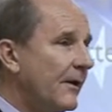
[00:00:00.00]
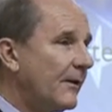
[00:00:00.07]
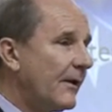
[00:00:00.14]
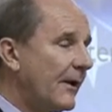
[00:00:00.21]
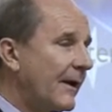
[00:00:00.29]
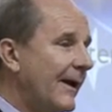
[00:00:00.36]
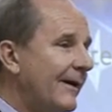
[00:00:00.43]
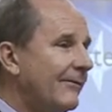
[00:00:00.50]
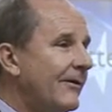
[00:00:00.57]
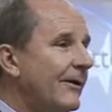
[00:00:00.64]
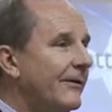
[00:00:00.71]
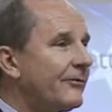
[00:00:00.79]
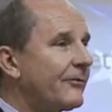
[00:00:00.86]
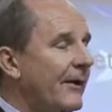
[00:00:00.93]
they'll have
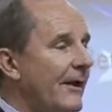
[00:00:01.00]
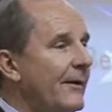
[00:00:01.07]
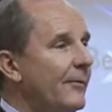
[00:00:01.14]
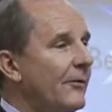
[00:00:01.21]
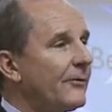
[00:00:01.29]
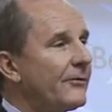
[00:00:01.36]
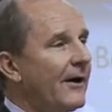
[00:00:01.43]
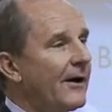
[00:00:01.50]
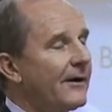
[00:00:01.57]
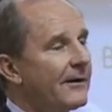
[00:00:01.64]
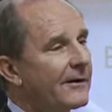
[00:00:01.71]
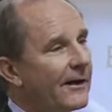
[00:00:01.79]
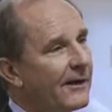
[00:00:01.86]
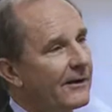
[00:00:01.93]
enough stables there to
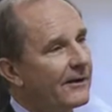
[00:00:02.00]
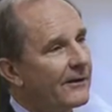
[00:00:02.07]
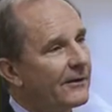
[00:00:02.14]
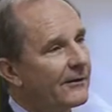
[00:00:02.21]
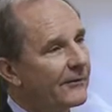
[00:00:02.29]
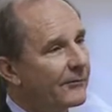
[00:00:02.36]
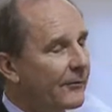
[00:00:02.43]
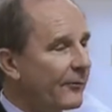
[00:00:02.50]
take care of